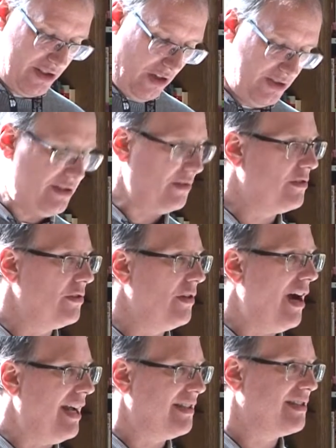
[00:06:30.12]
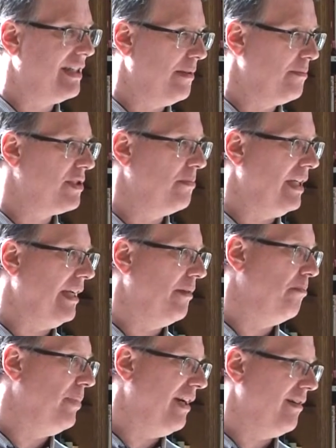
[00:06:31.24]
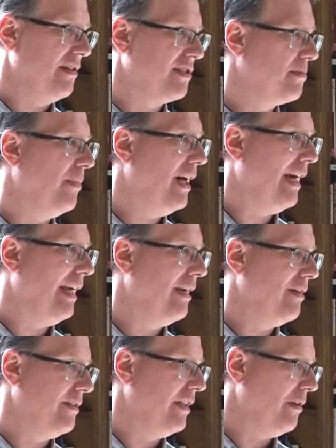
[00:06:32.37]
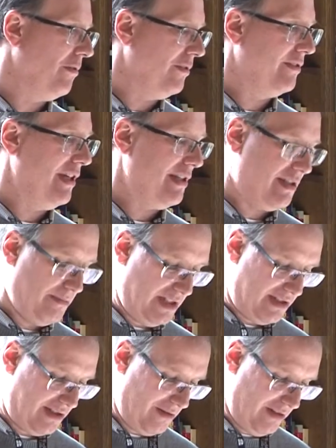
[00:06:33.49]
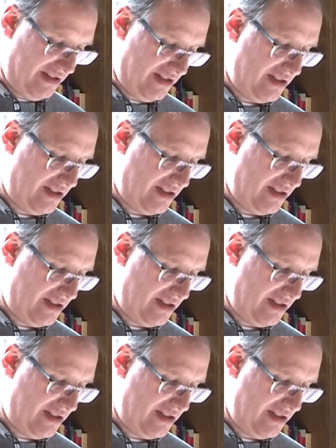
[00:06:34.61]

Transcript: also do not seem to be embarrassed by uh, the Old Testament stories.